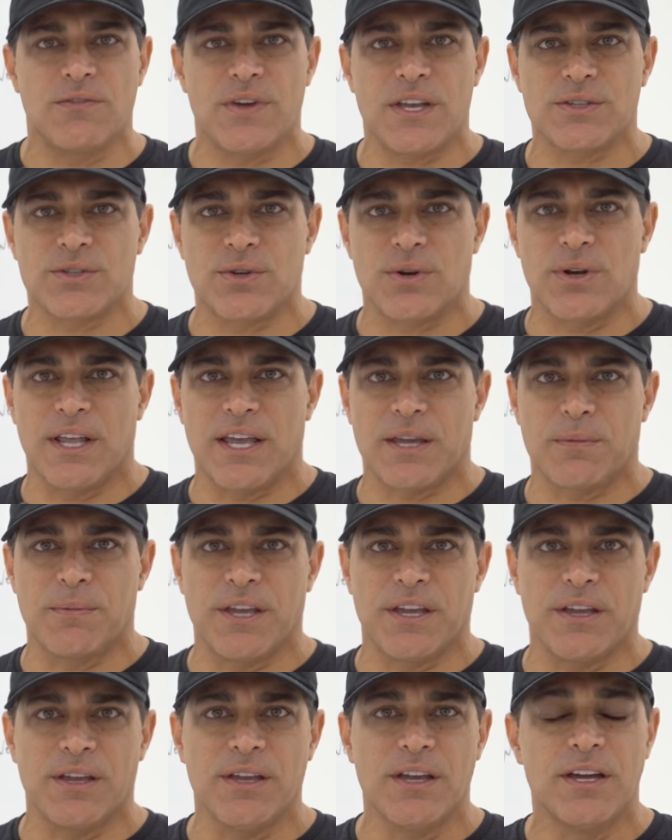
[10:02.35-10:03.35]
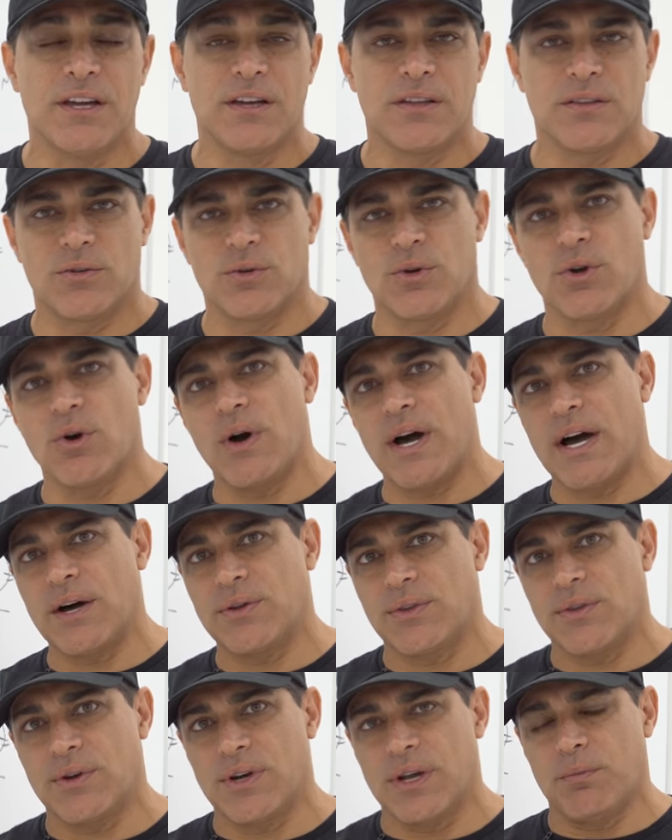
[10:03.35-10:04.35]
investor like me to go
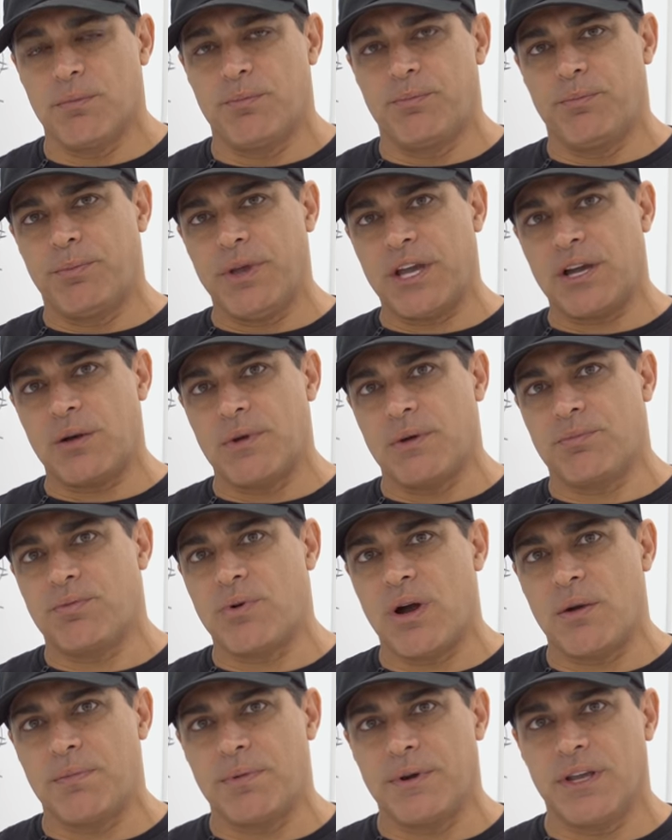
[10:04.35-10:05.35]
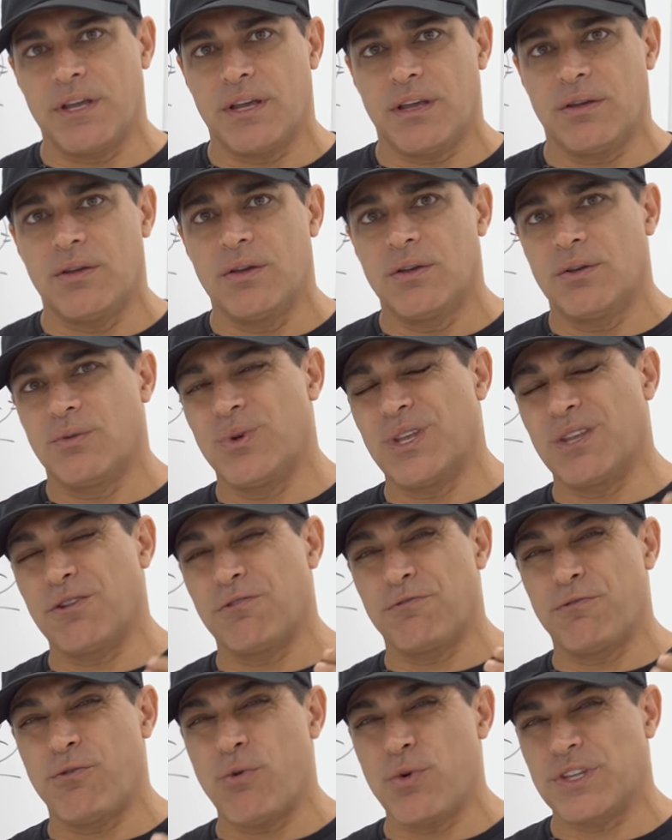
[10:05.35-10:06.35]
out there and pick up a property with a
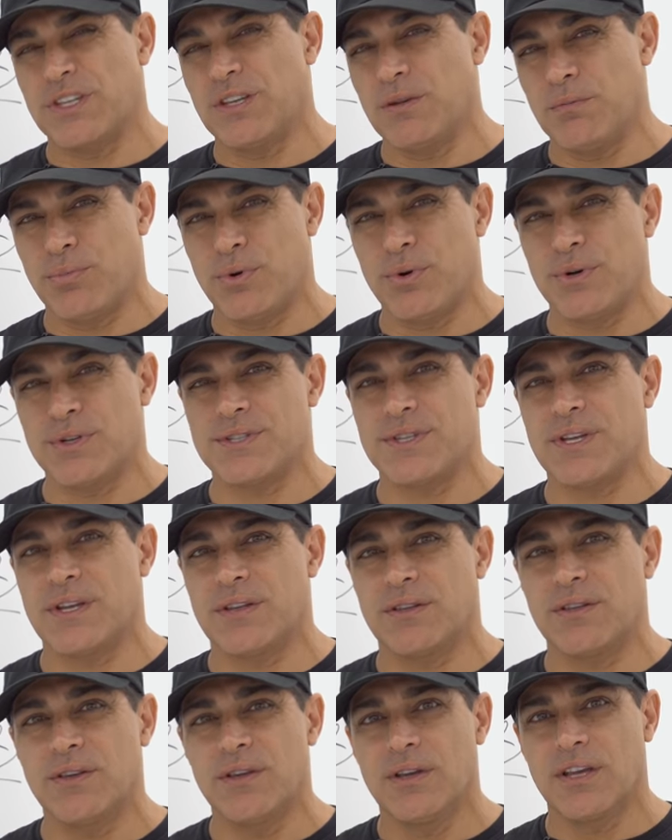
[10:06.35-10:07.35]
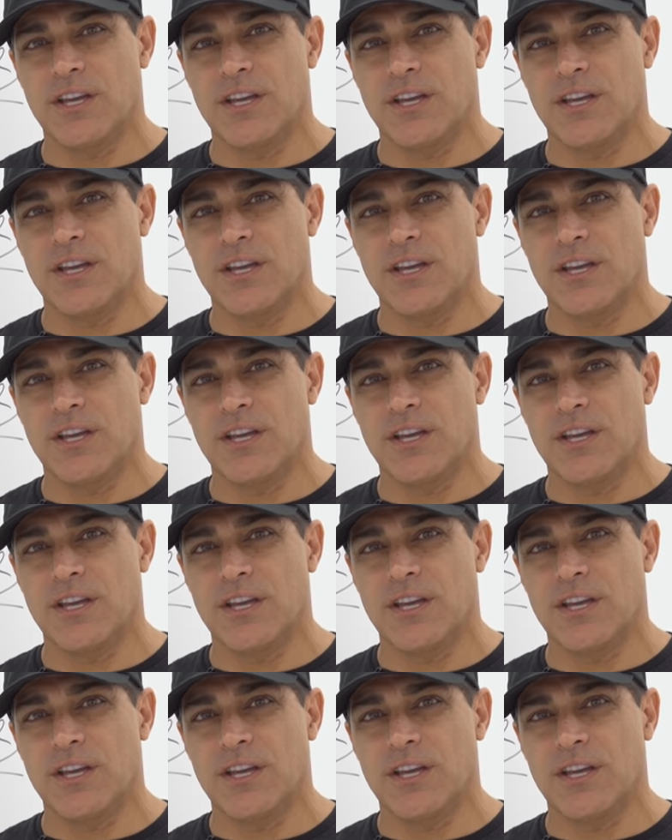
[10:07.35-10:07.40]
14%